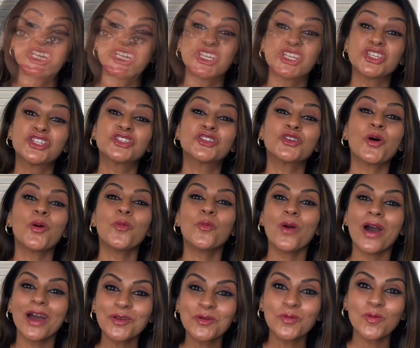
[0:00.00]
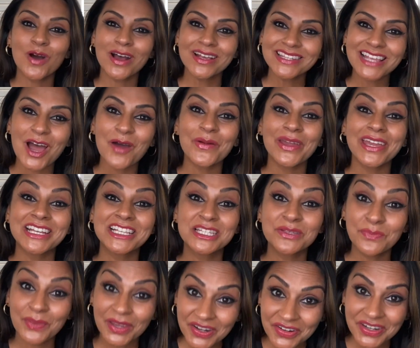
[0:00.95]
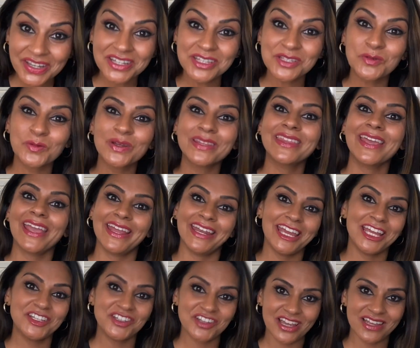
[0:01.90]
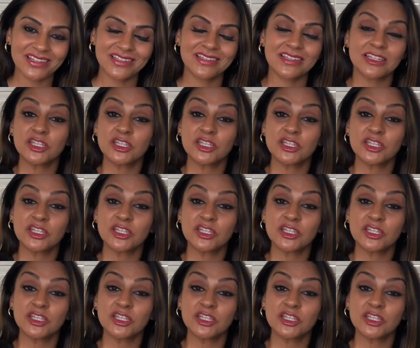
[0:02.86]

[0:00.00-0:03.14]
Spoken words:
So what was our experience with the NHS?